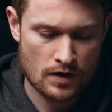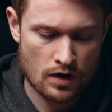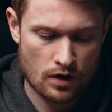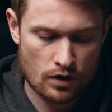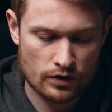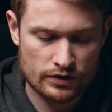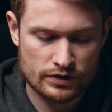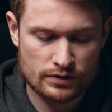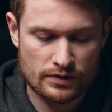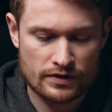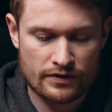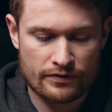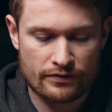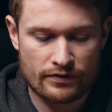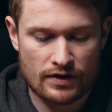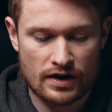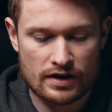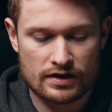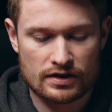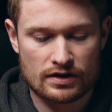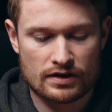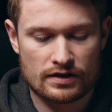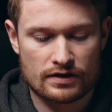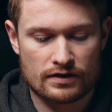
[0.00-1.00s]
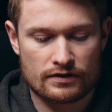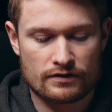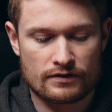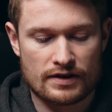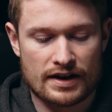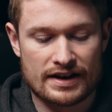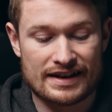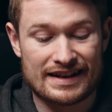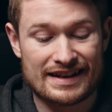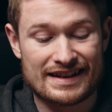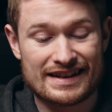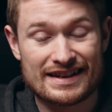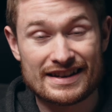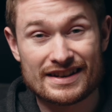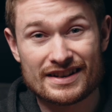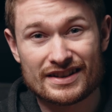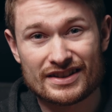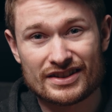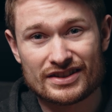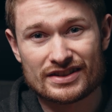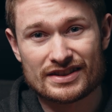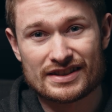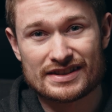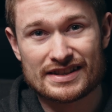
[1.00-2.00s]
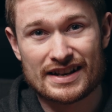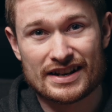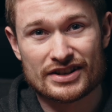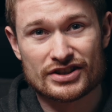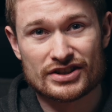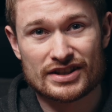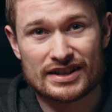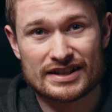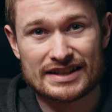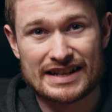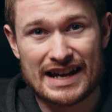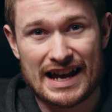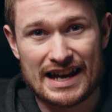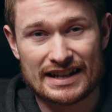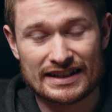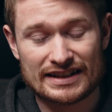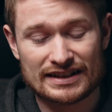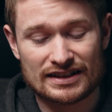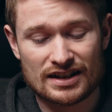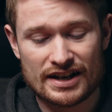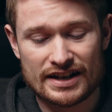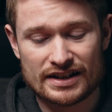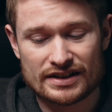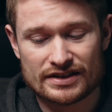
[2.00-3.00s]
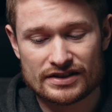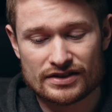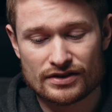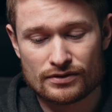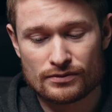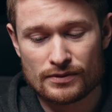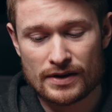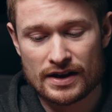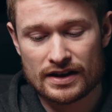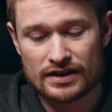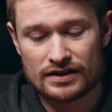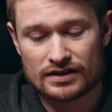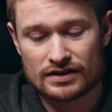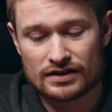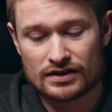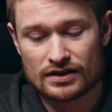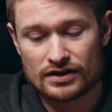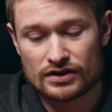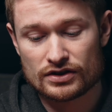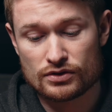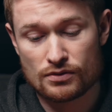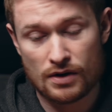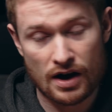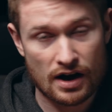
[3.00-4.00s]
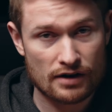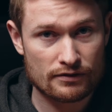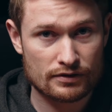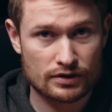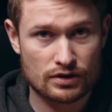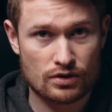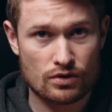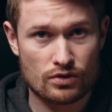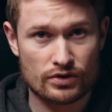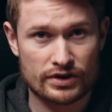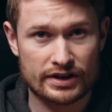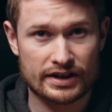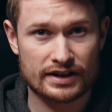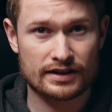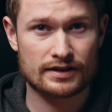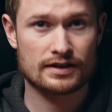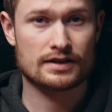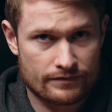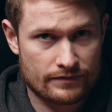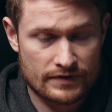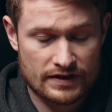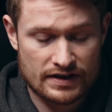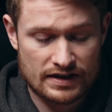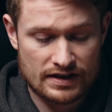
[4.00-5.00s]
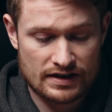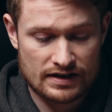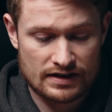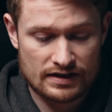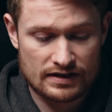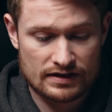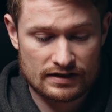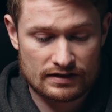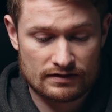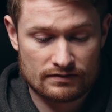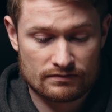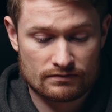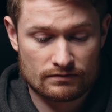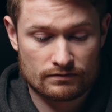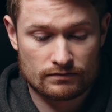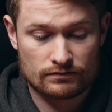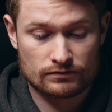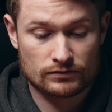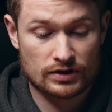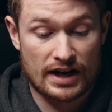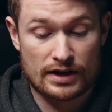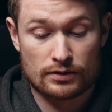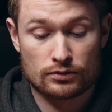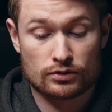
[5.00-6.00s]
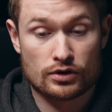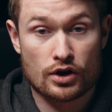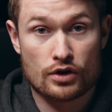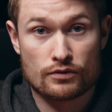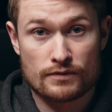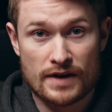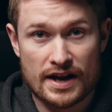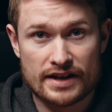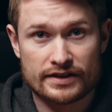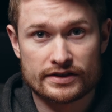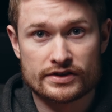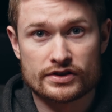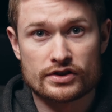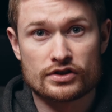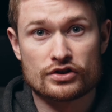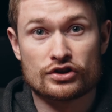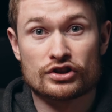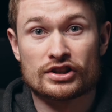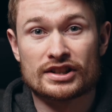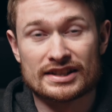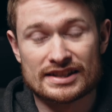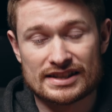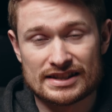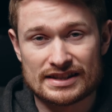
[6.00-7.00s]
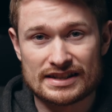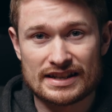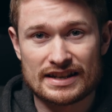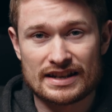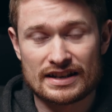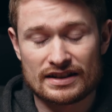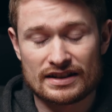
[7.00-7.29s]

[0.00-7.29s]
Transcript: Also on the front, right here, is actually a tally light, so when you are recording, the light will go red so you can see